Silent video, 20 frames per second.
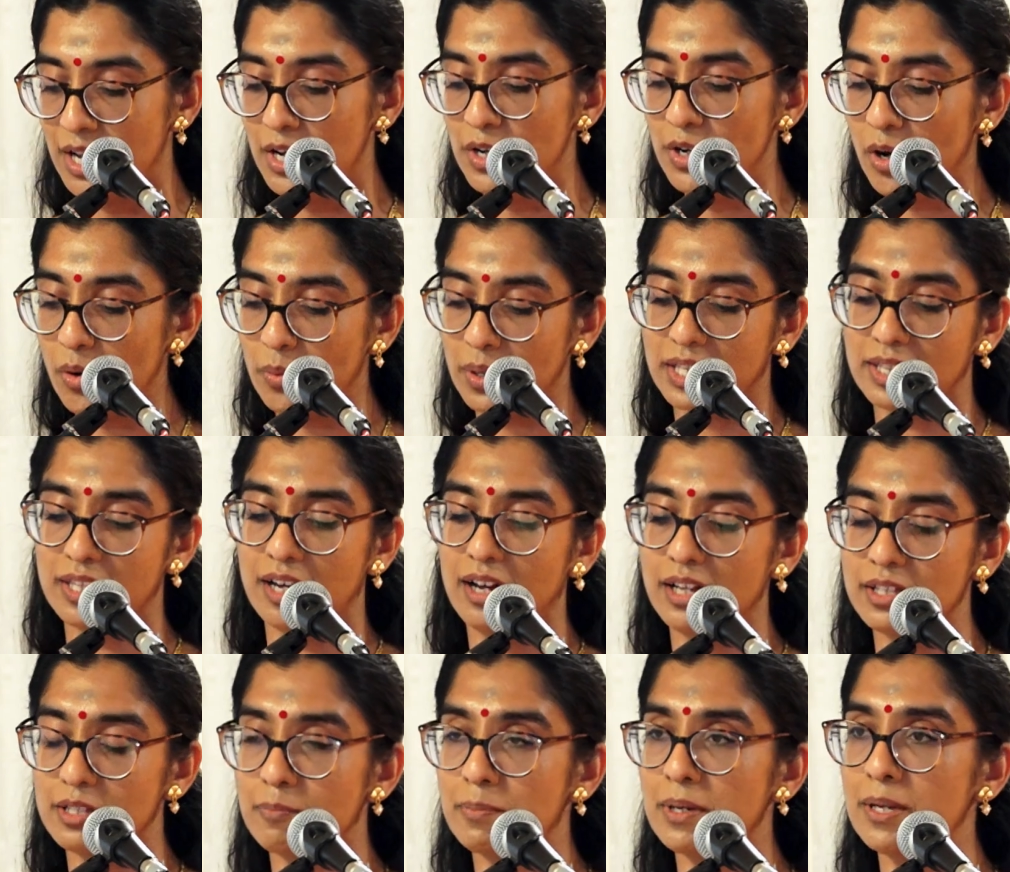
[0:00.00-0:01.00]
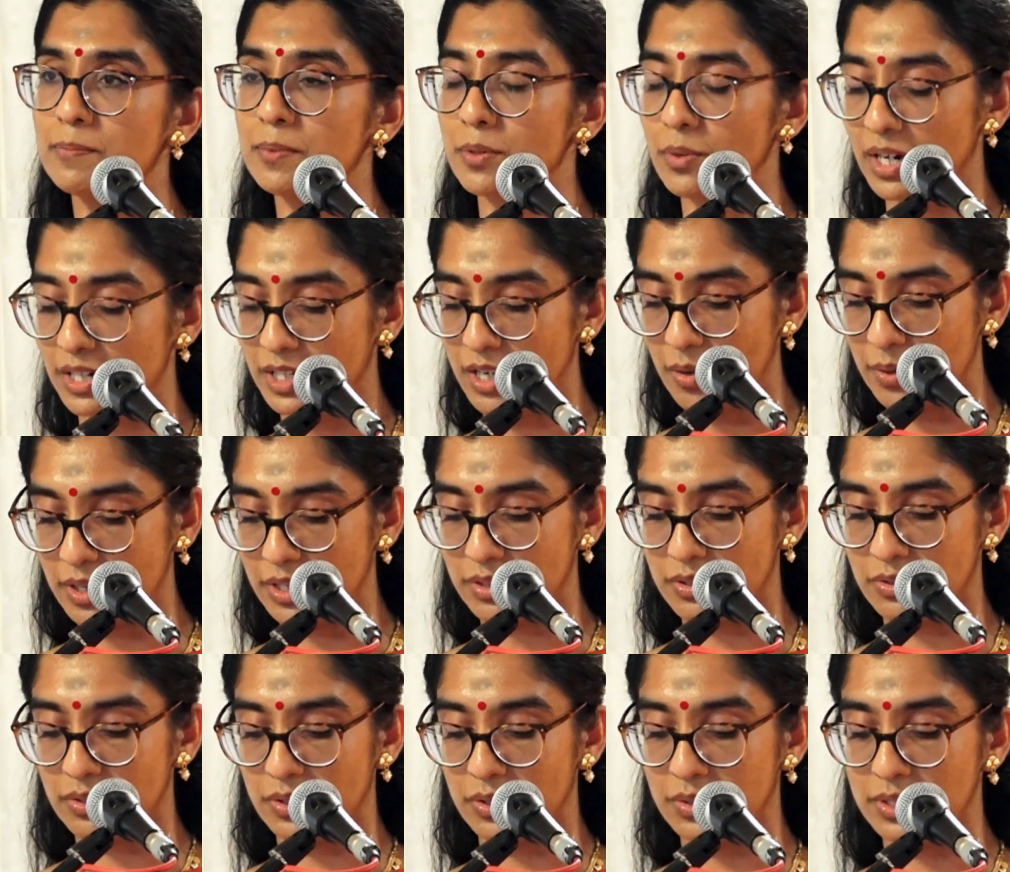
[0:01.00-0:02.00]
Knowing that other people are going
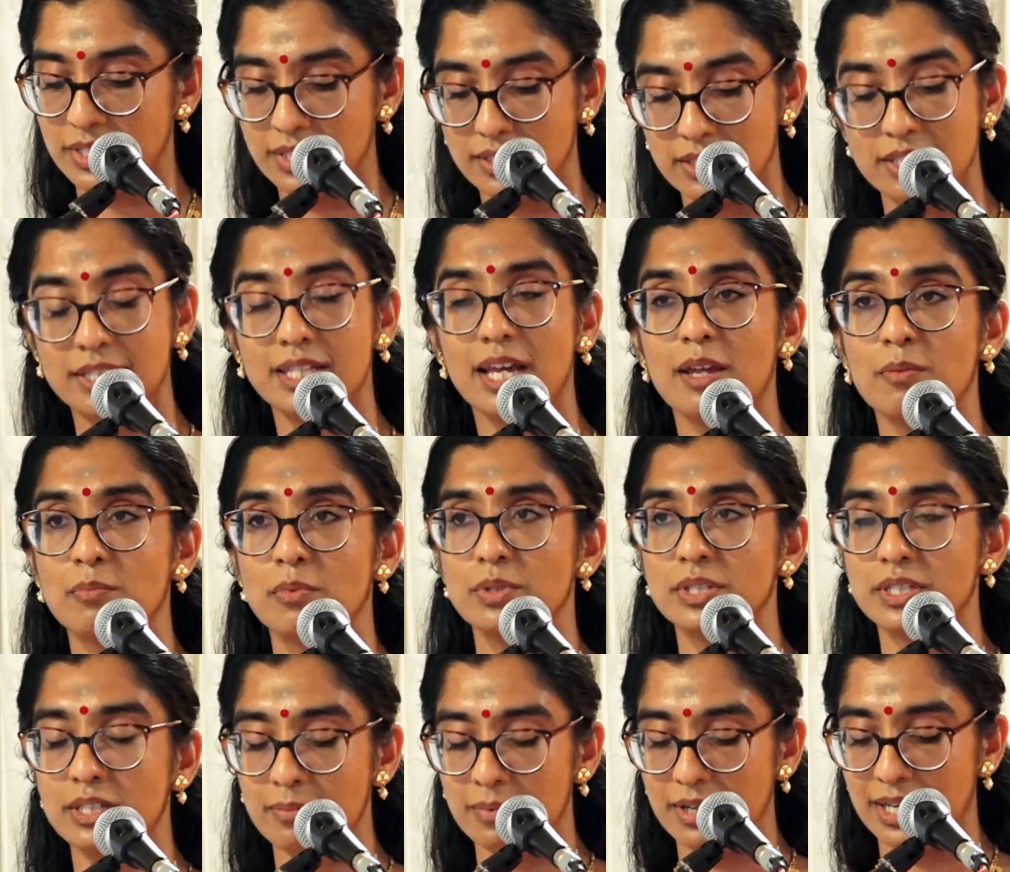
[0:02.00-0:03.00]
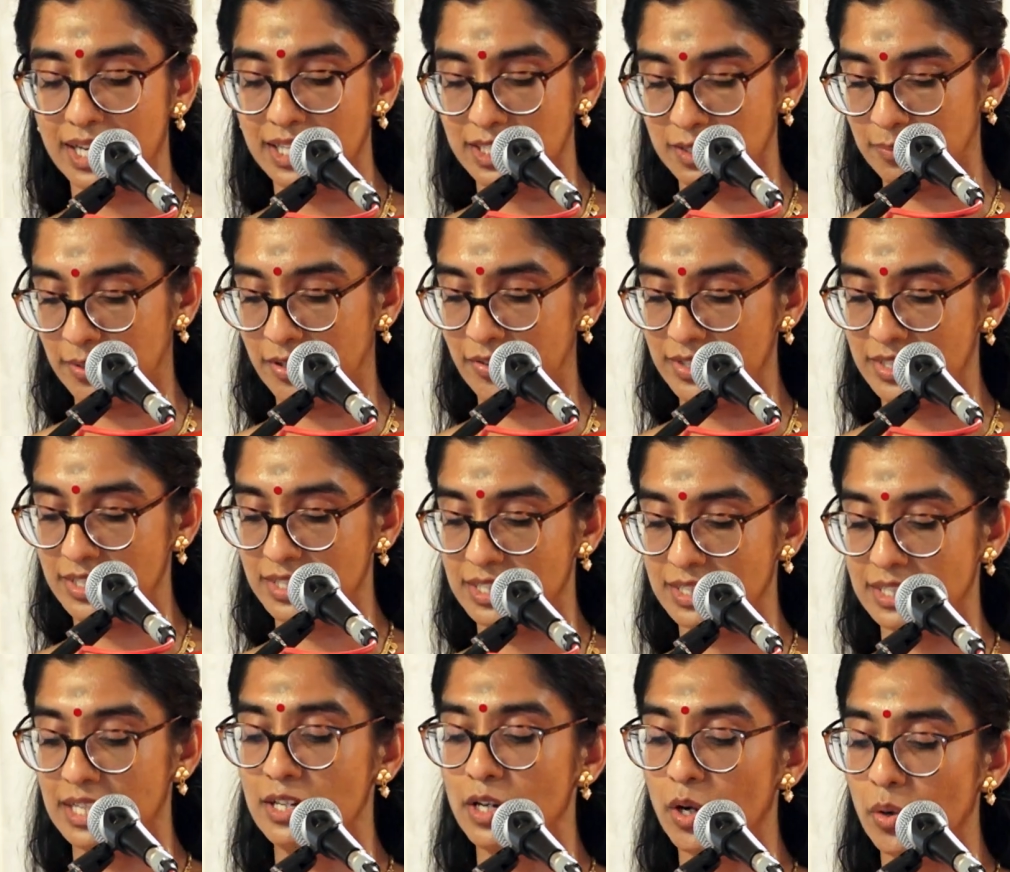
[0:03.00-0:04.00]
through the same or similar
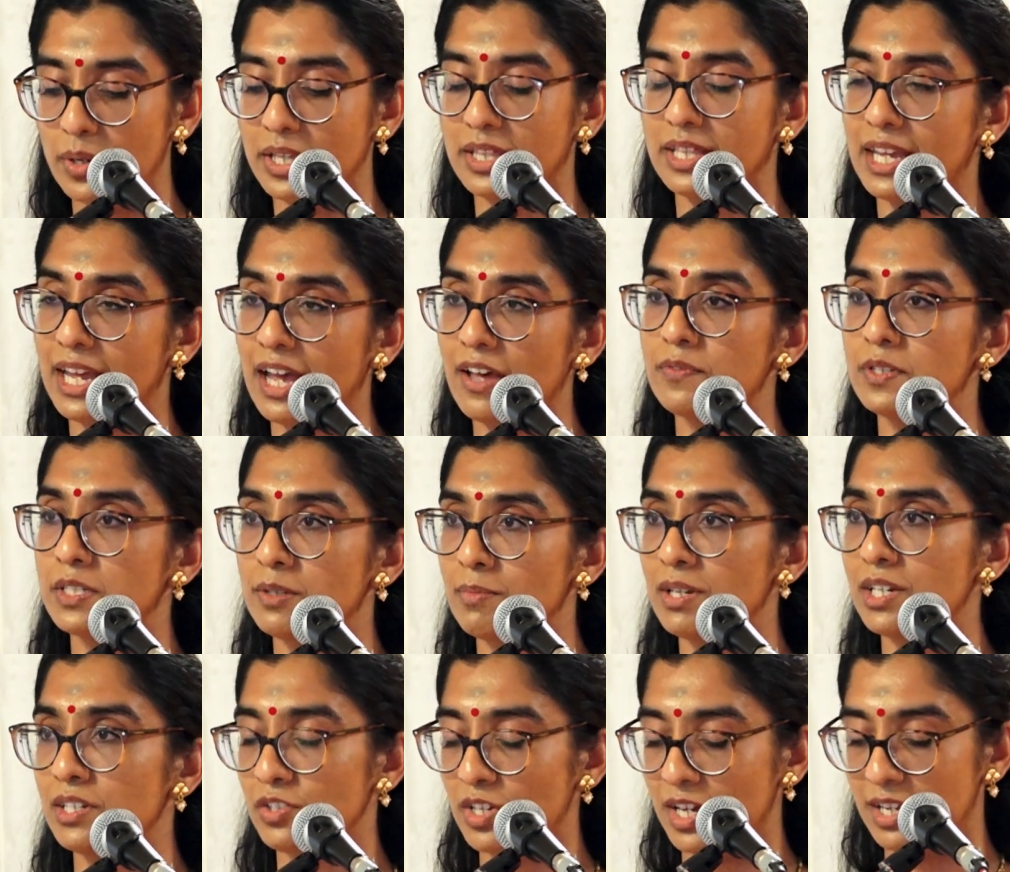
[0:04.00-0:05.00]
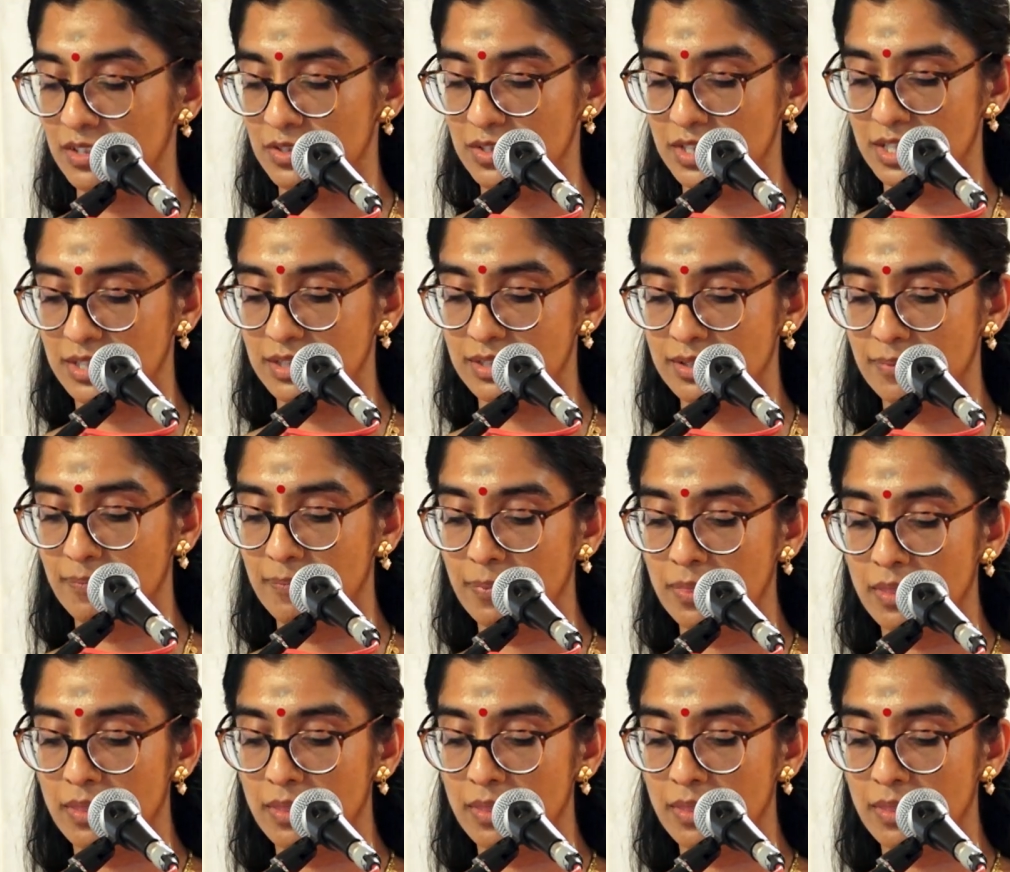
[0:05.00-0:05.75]
experiences and knowing they have similar challenges.